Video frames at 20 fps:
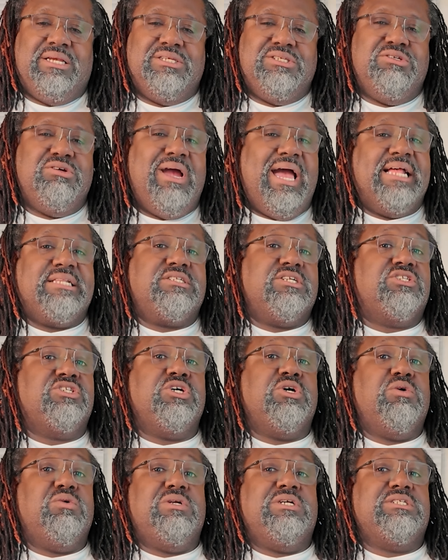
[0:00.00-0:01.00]
you have to
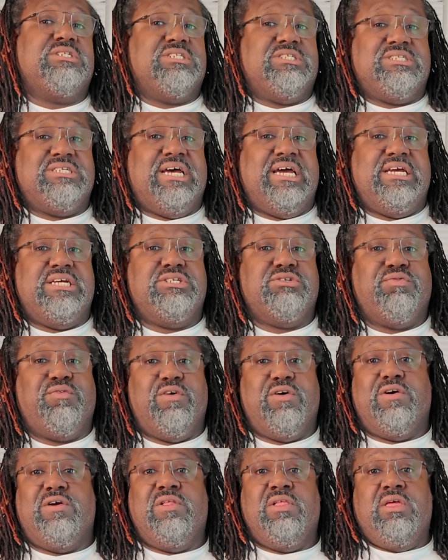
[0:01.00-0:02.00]
tune it to taste
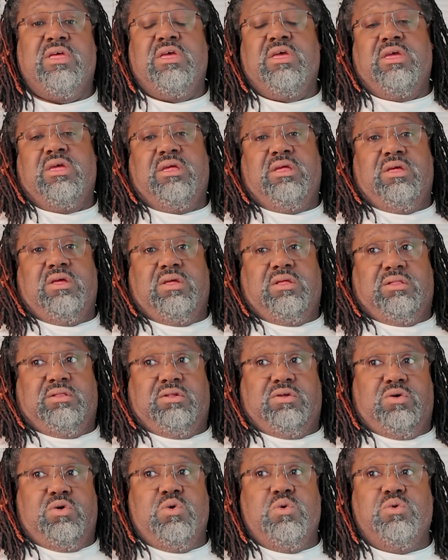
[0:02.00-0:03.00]
for
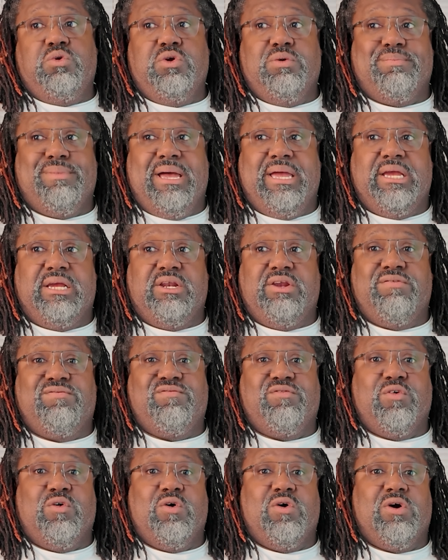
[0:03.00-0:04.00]
who you're making it
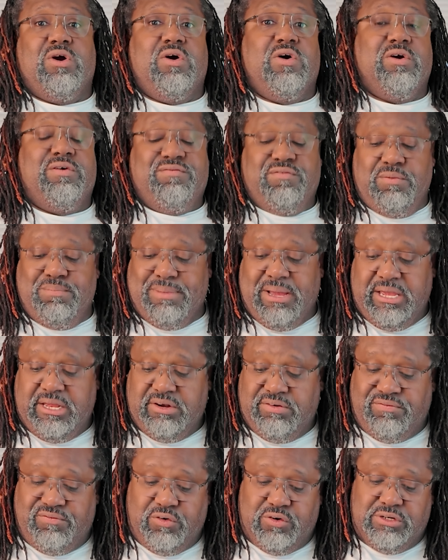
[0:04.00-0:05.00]
for, or if you're
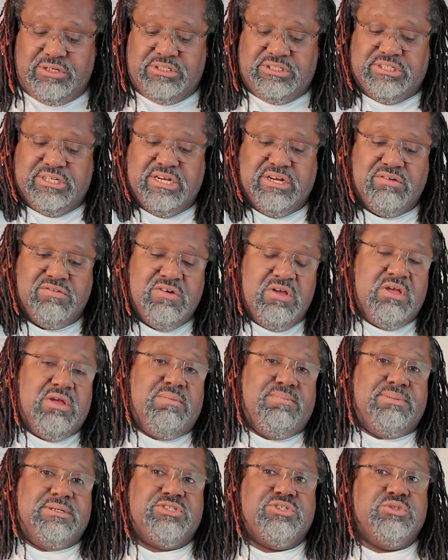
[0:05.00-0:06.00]
making it for yourself,
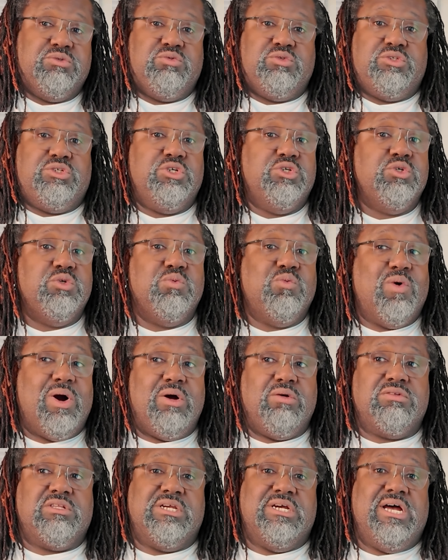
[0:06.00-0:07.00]
but you do
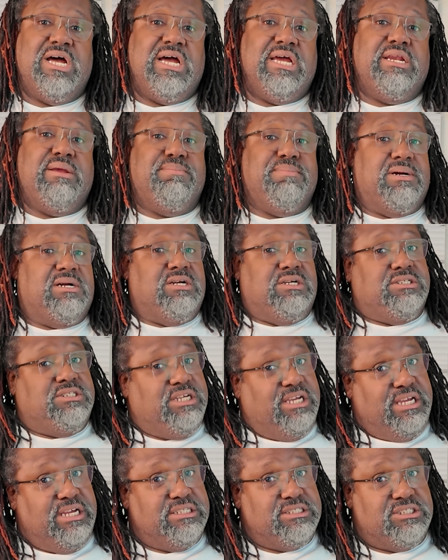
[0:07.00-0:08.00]
want the honey
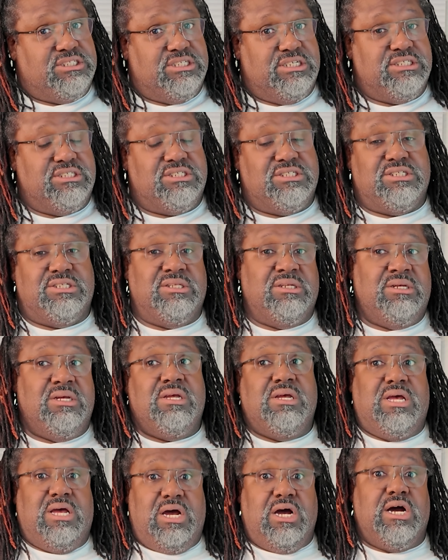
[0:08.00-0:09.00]
because hence it's
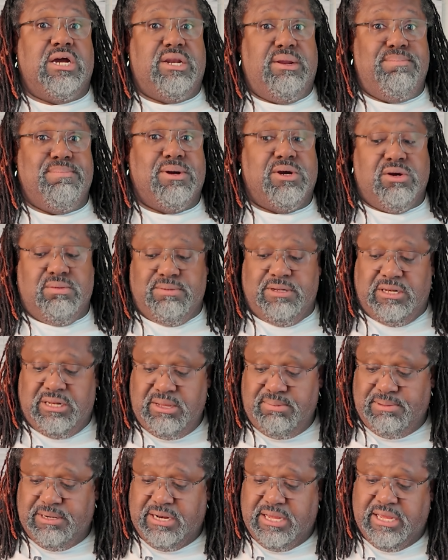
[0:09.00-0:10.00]
honey bourbon
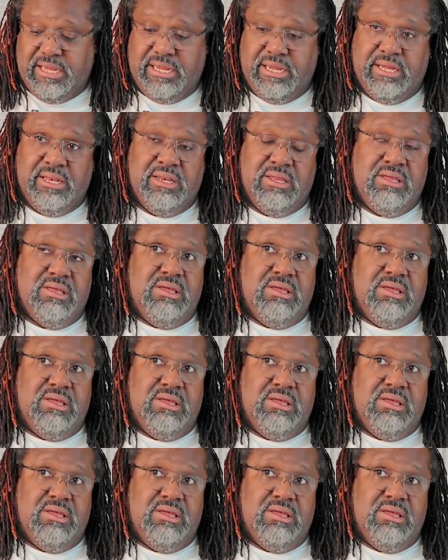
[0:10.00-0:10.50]
lemonade.